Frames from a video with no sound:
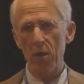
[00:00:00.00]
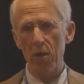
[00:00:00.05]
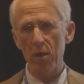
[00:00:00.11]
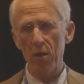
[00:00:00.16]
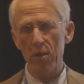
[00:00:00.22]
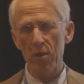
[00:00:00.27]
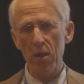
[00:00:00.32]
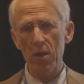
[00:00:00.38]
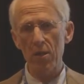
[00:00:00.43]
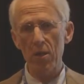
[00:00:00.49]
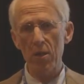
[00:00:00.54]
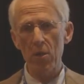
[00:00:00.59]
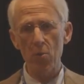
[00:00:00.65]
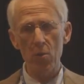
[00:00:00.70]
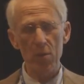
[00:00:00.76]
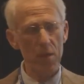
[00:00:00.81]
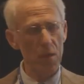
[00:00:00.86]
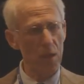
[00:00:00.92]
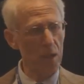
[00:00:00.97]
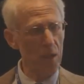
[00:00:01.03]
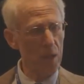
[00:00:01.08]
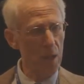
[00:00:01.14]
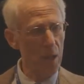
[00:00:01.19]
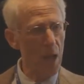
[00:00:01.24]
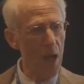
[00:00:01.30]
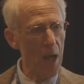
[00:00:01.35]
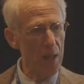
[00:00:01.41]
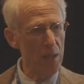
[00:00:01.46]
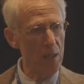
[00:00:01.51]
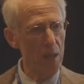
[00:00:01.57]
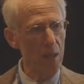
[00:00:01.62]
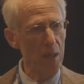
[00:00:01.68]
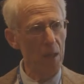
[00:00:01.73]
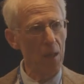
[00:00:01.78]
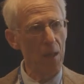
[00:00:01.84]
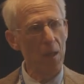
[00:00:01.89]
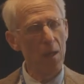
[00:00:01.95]
in a sense, he was a
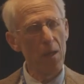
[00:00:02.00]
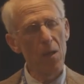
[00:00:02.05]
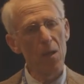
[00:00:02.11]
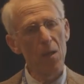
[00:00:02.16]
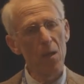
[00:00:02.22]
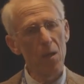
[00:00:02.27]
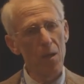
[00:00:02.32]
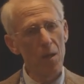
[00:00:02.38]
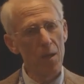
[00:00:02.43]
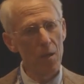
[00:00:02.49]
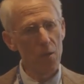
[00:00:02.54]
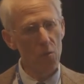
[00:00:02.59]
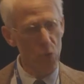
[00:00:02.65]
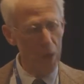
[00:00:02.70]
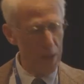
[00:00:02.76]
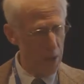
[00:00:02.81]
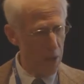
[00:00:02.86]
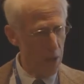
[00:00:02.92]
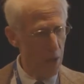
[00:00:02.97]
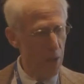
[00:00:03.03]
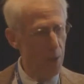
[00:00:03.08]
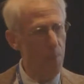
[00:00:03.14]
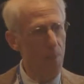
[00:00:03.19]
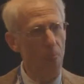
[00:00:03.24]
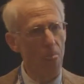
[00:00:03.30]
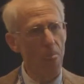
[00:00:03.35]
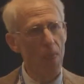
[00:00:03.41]
closet drinker.